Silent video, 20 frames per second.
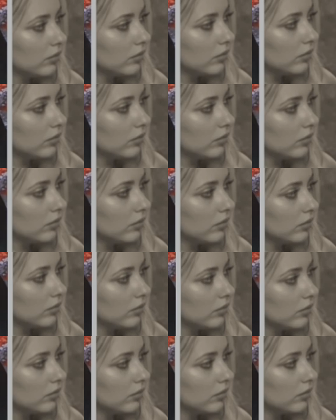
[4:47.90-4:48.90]

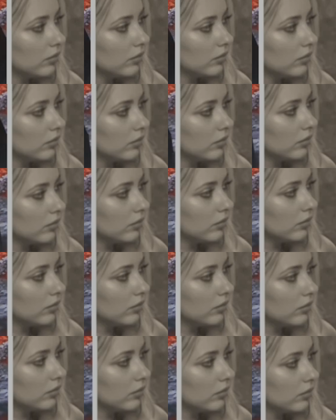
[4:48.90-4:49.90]

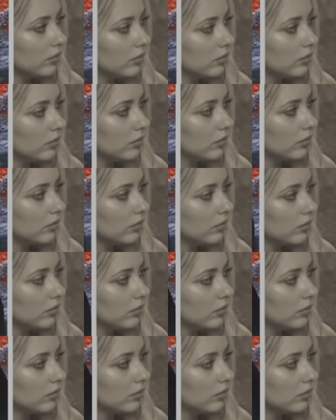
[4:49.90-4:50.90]

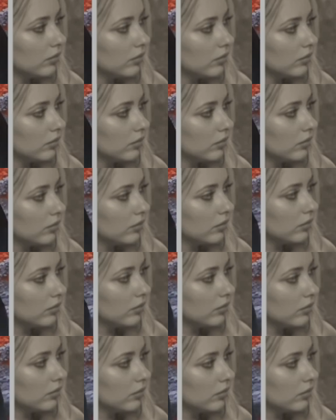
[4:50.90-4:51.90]

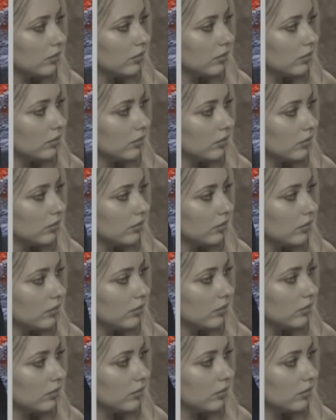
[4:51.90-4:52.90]

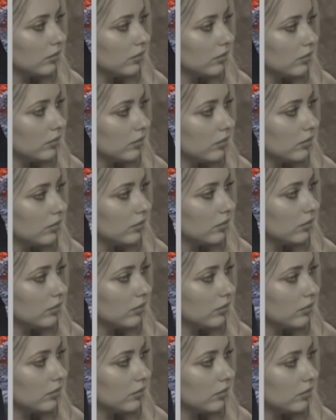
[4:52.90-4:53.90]

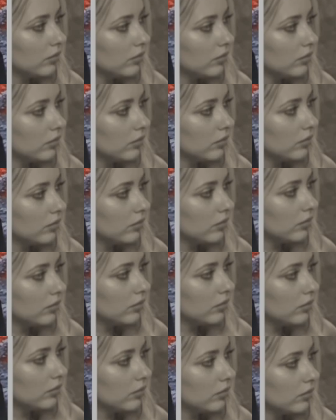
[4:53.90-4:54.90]

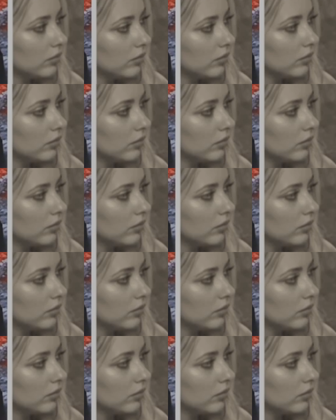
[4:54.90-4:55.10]
No words are spoken by the person on screen.